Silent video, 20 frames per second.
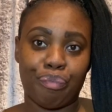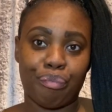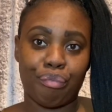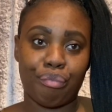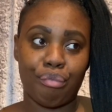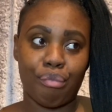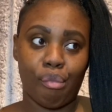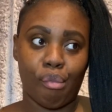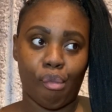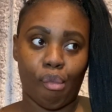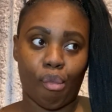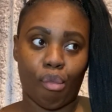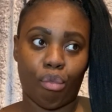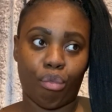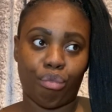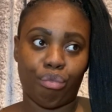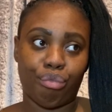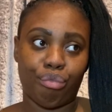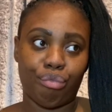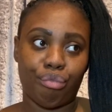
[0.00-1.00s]

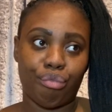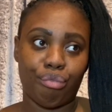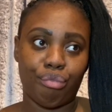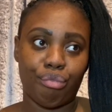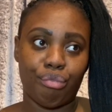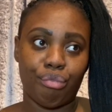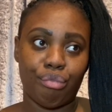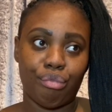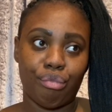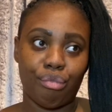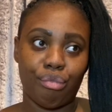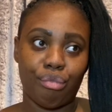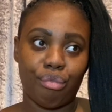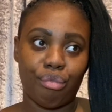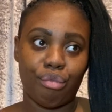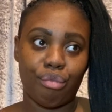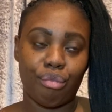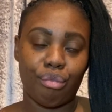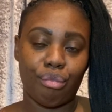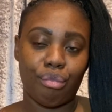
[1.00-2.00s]

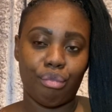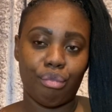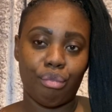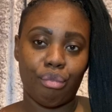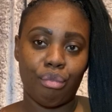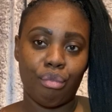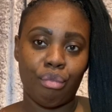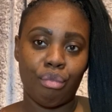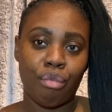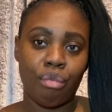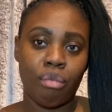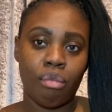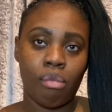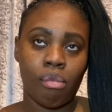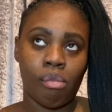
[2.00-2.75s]
No one is speaking in this clip.